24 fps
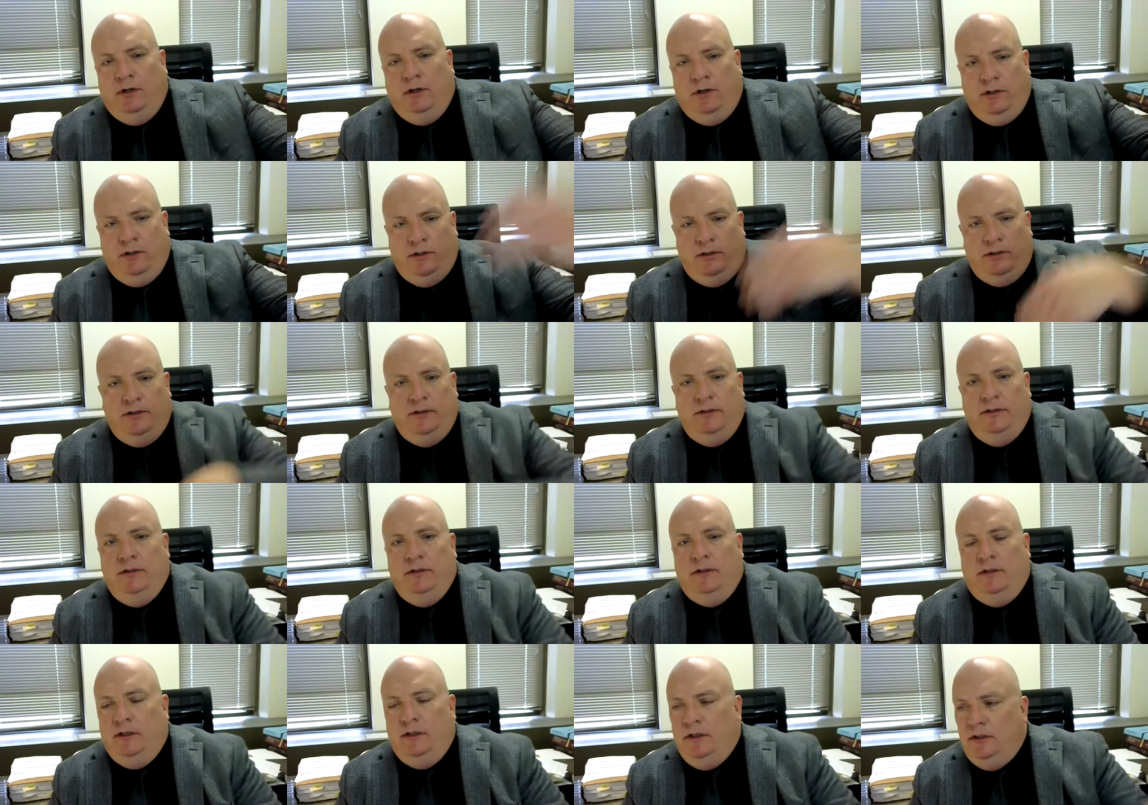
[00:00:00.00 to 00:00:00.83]
heard
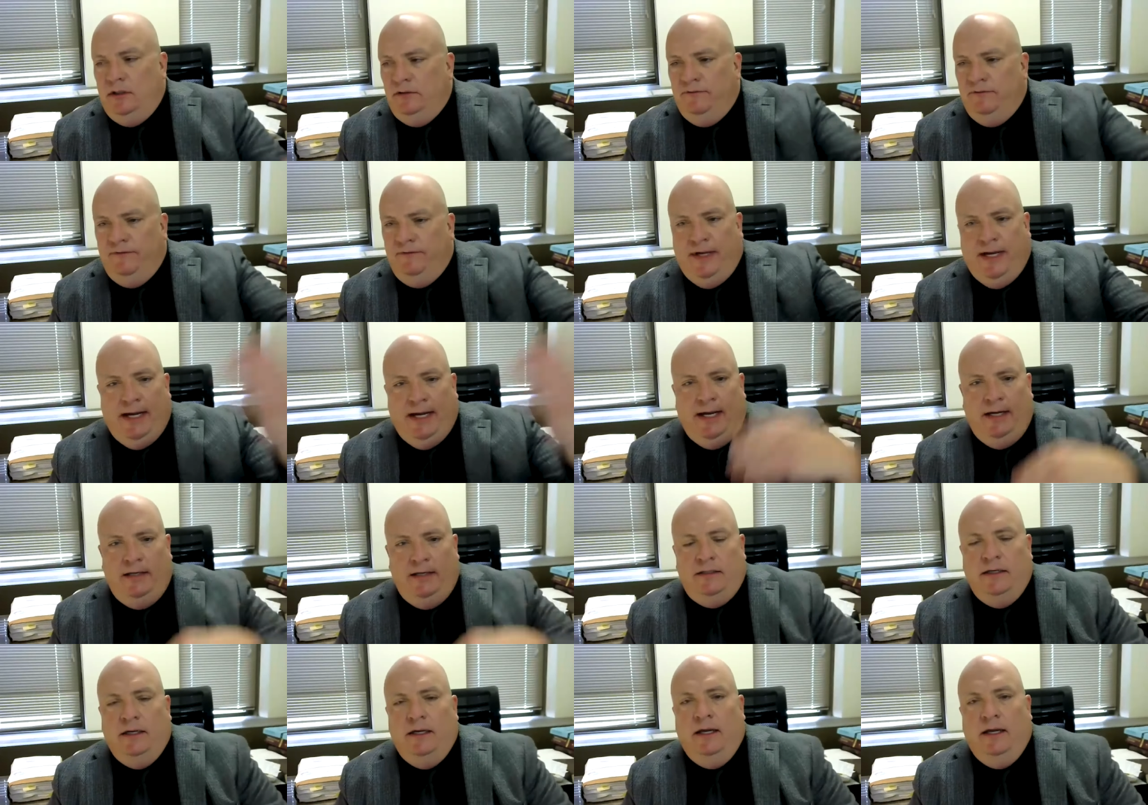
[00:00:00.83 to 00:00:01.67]
all of
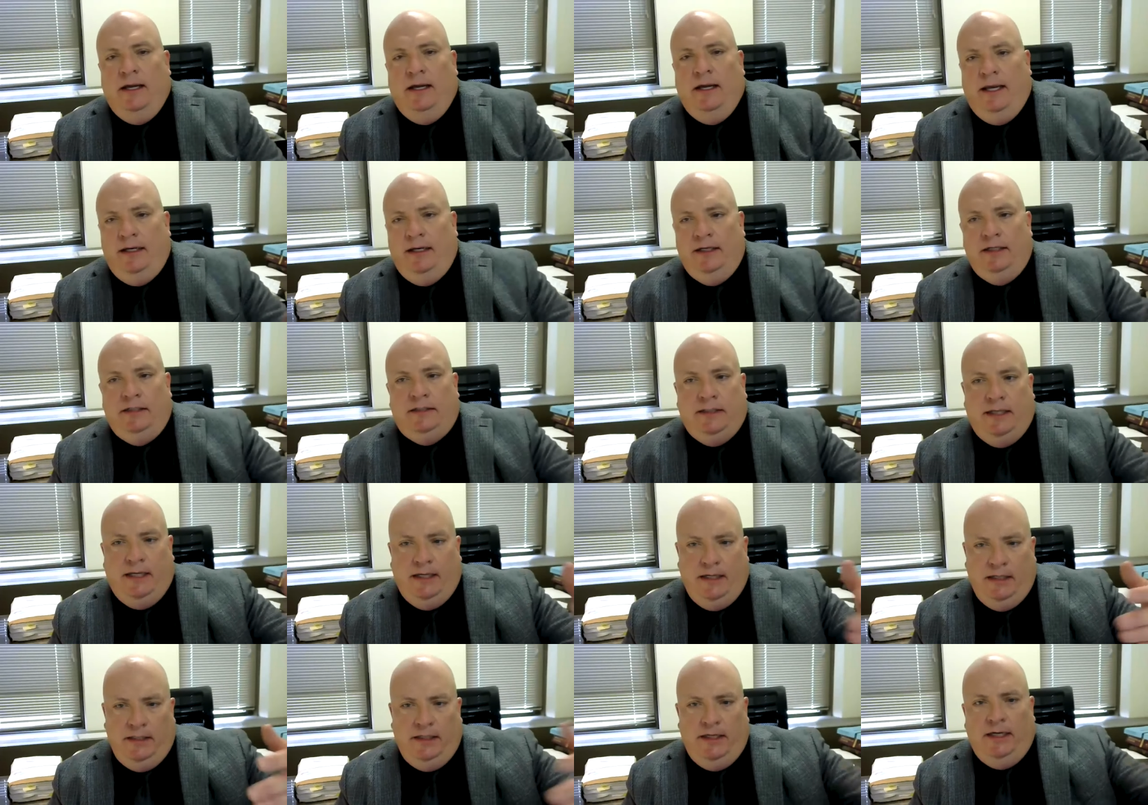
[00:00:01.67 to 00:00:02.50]
that and
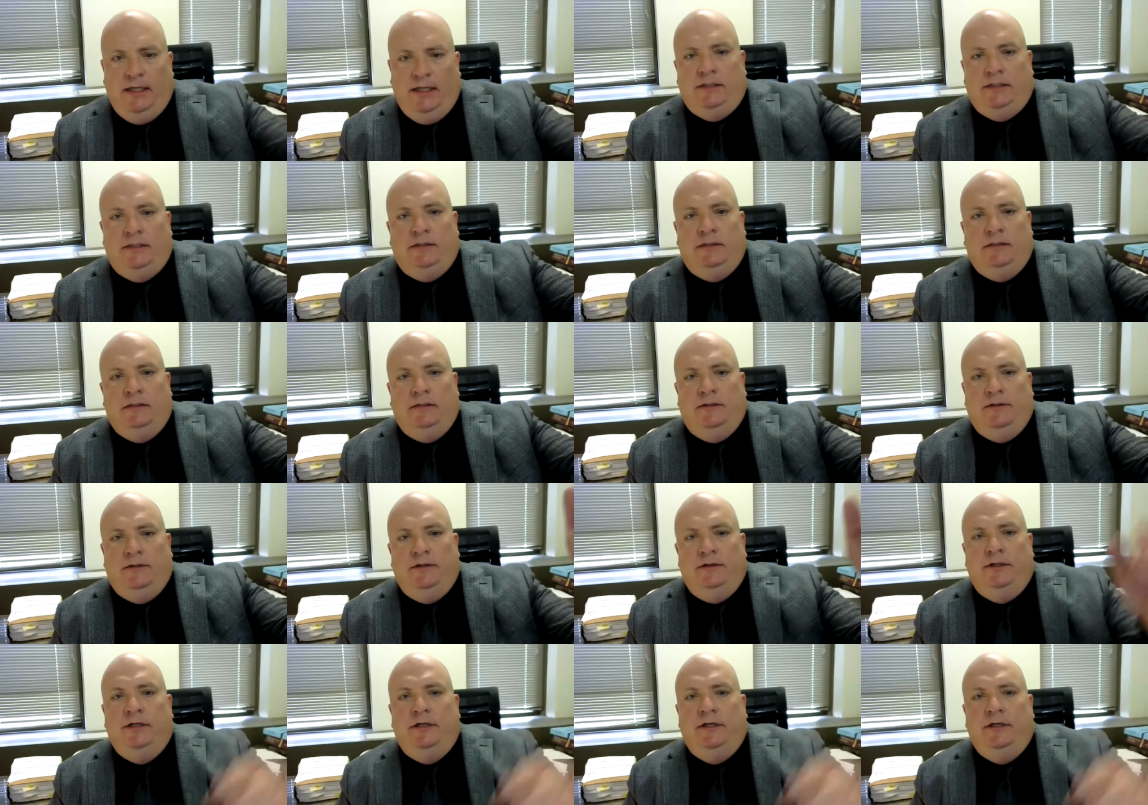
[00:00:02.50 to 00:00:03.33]
decided, yes,
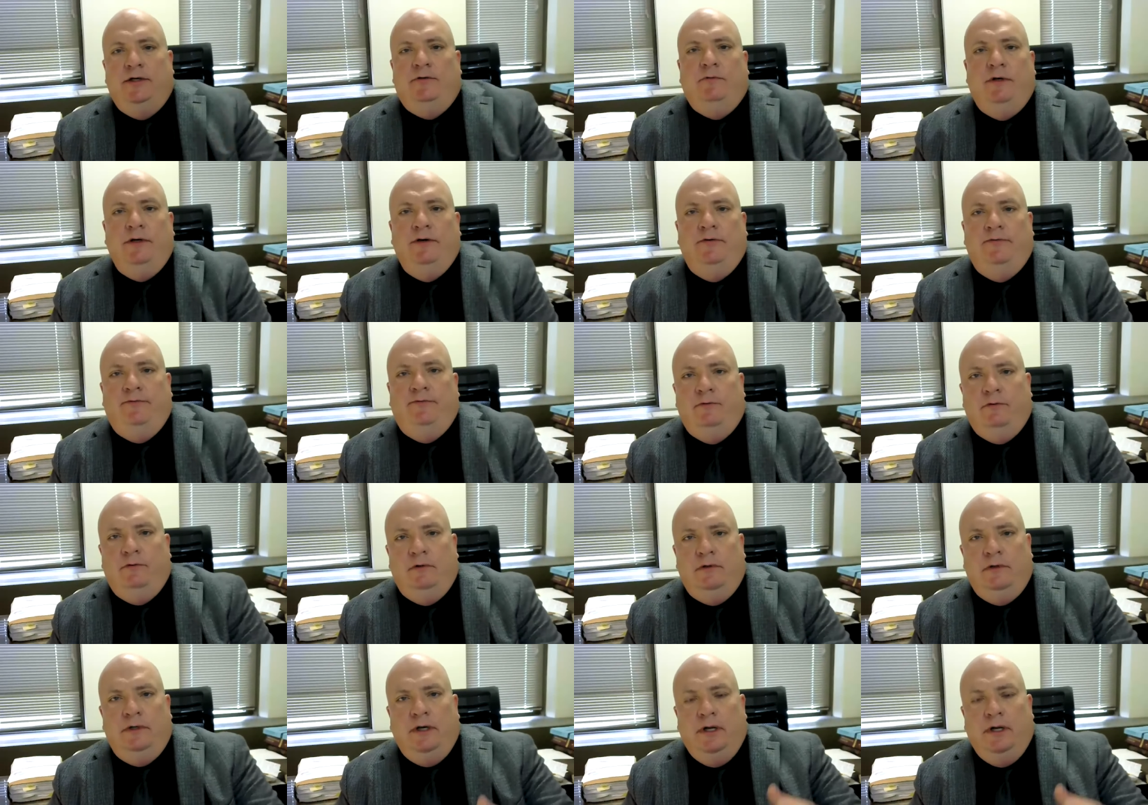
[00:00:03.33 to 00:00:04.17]

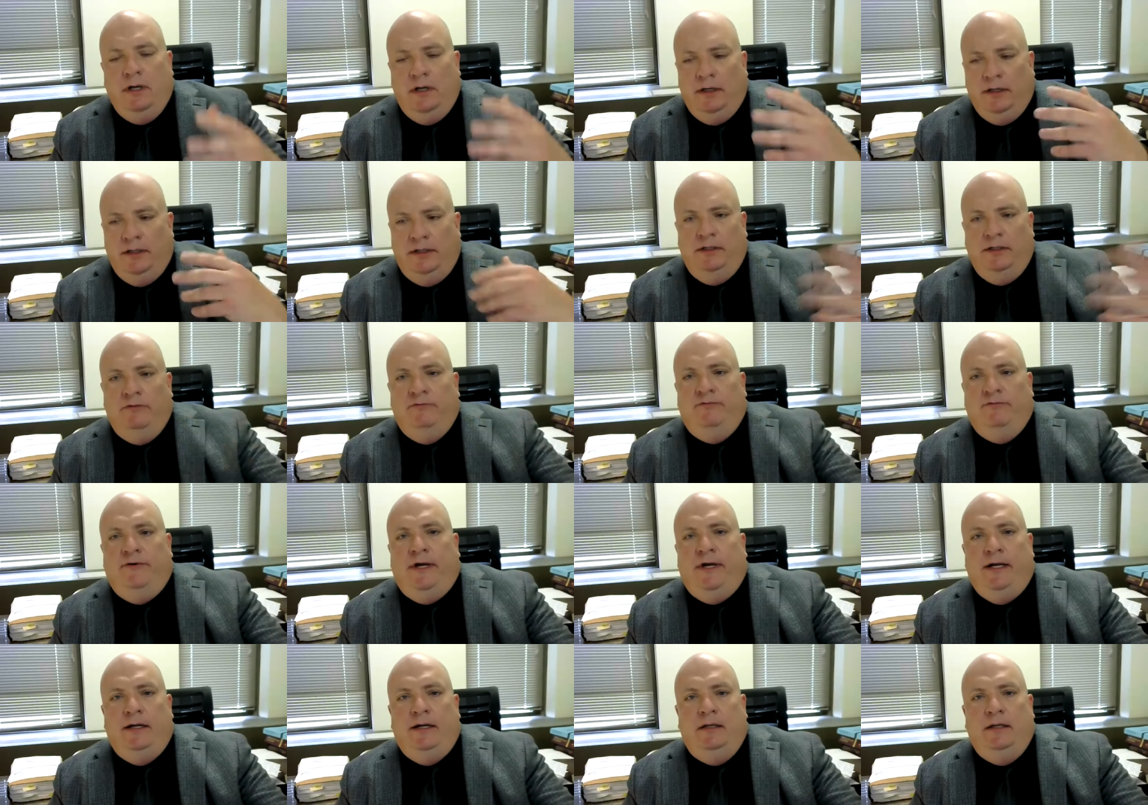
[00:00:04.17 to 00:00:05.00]
1324 did
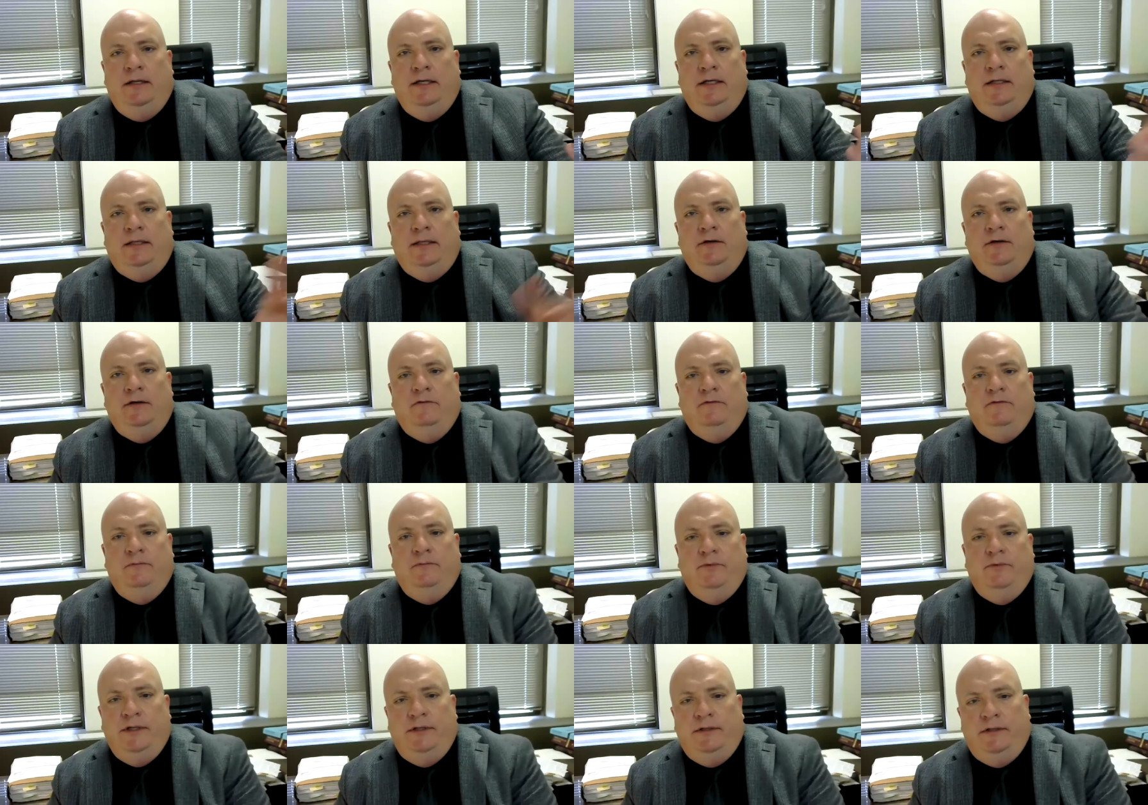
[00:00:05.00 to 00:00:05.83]
violate the
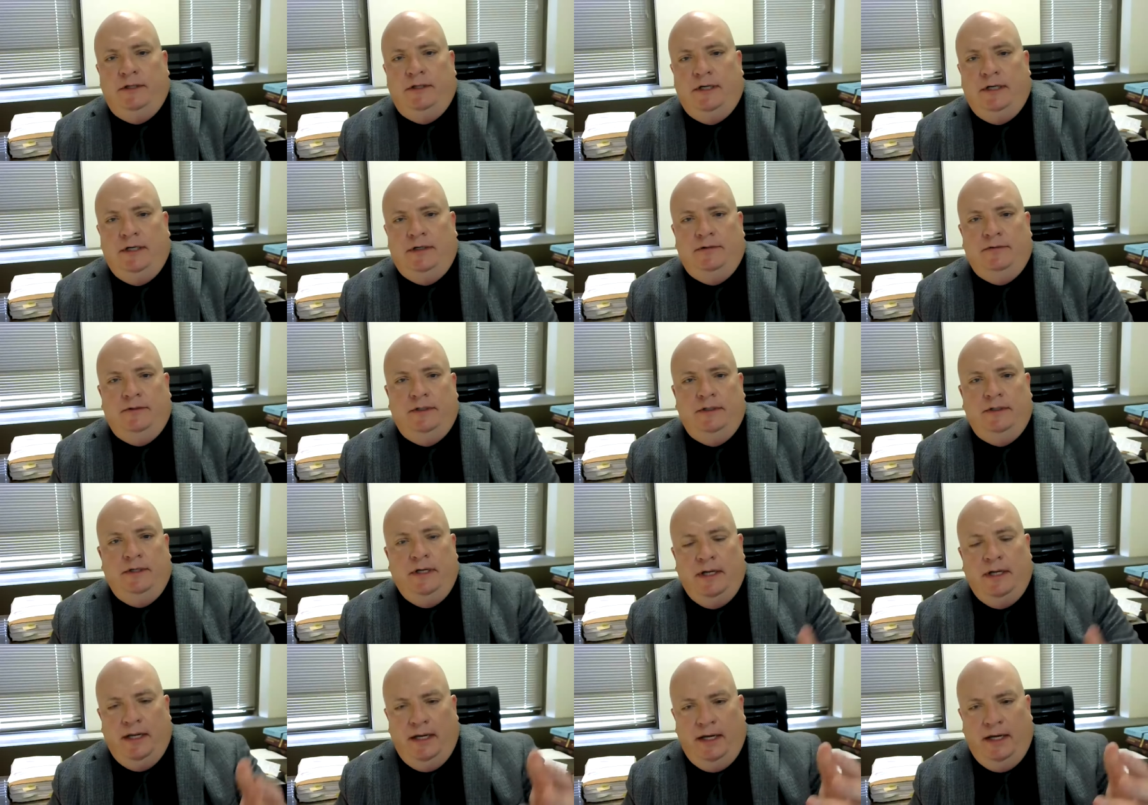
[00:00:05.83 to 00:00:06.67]
overbreadth
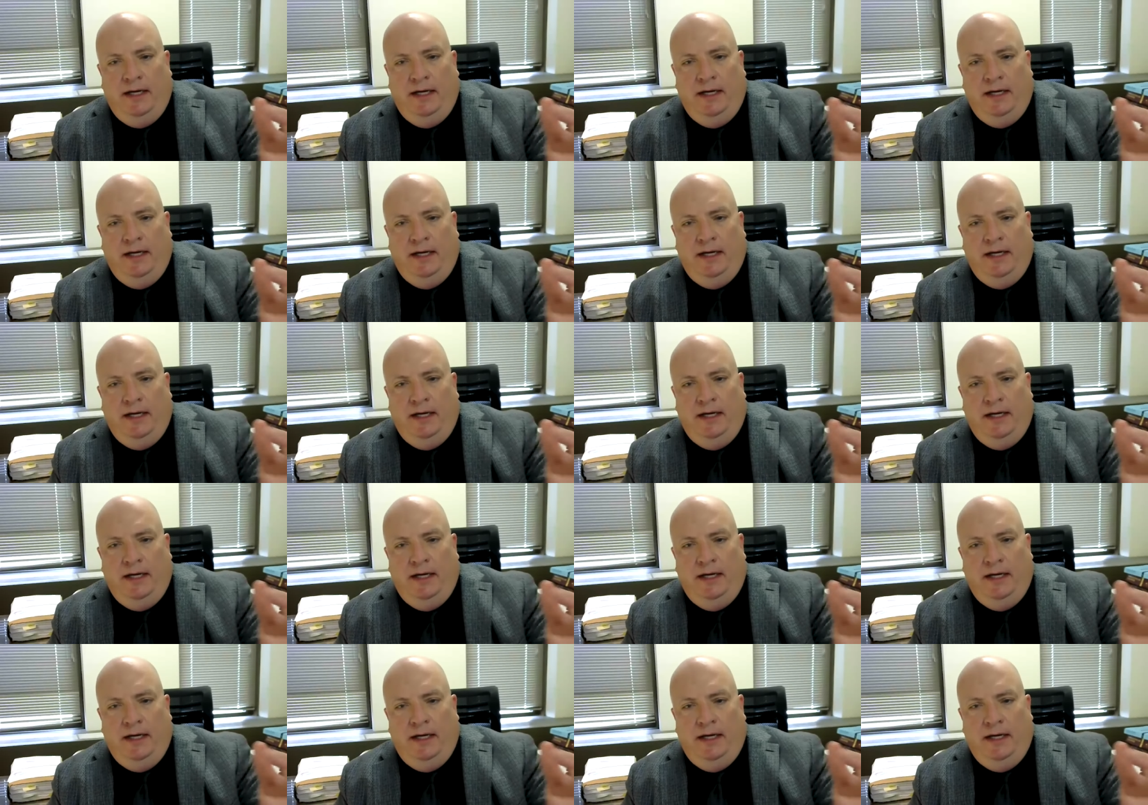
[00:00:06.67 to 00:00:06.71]
doctrine,